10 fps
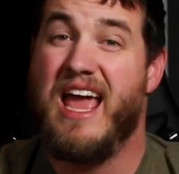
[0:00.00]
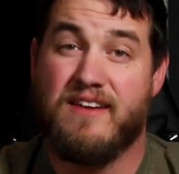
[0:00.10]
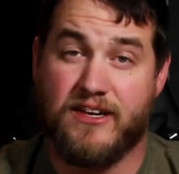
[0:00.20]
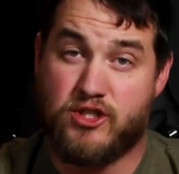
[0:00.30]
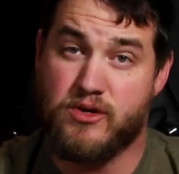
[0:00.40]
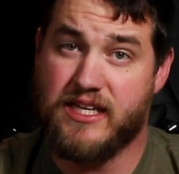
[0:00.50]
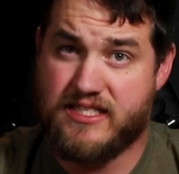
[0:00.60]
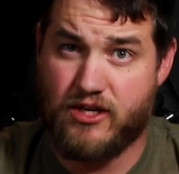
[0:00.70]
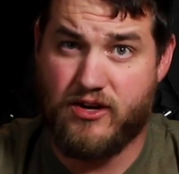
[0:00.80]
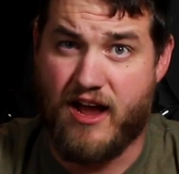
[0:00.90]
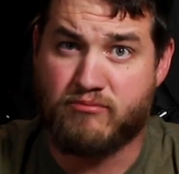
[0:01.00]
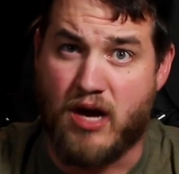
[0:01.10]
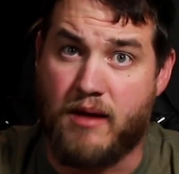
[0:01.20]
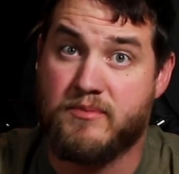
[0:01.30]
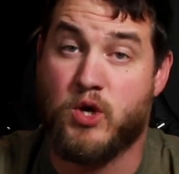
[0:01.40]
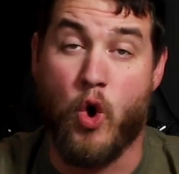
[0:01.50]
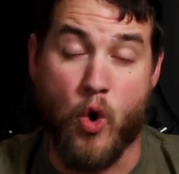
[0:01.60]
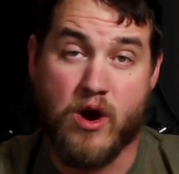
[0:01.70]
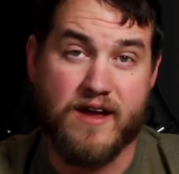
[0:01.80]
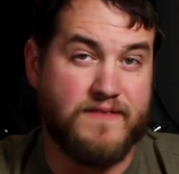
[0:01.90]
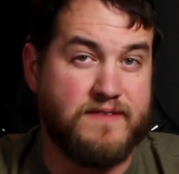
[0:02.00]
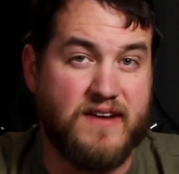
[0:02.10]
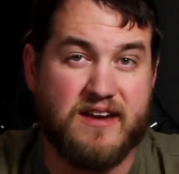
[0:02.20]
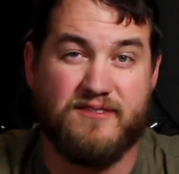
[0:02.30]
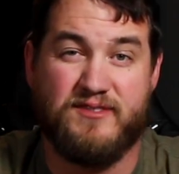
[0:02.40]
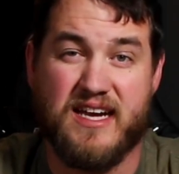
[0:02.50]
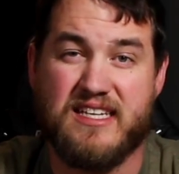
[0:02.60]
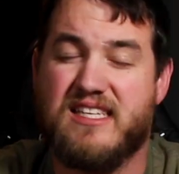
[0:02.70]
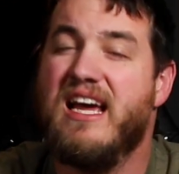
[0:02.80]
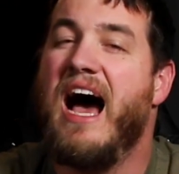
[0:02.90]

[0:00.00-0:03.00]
If I do continue to have problems, or if I find a fix,